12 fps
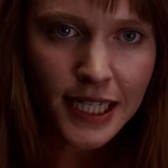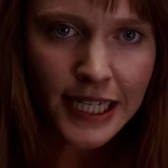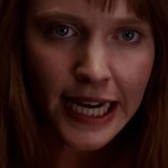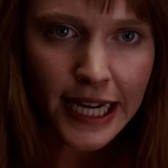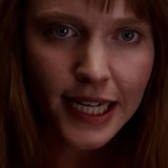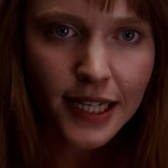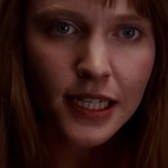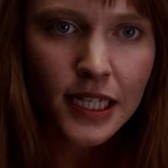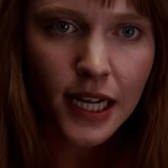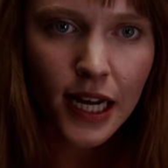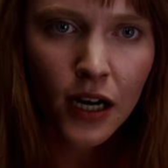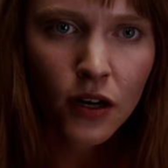for the plot and
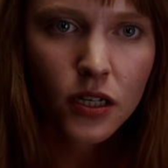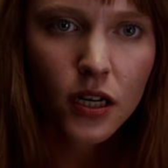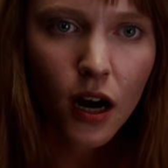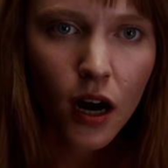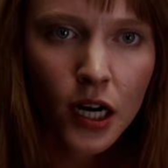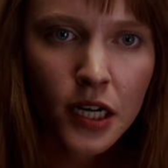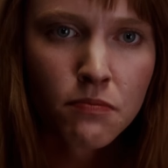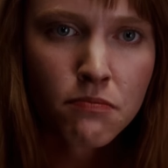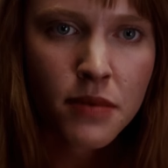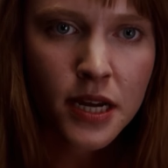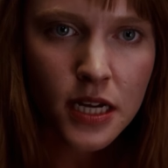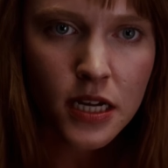was indeed
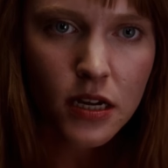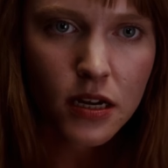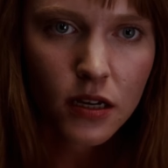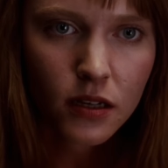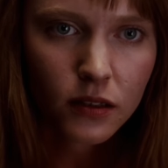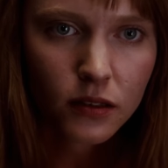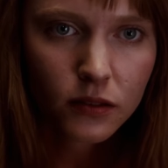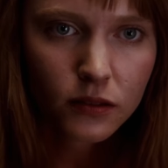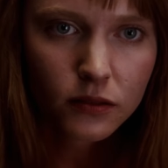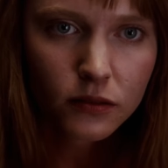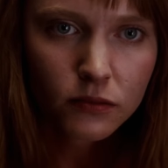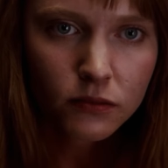forgotten about halfway through the movie.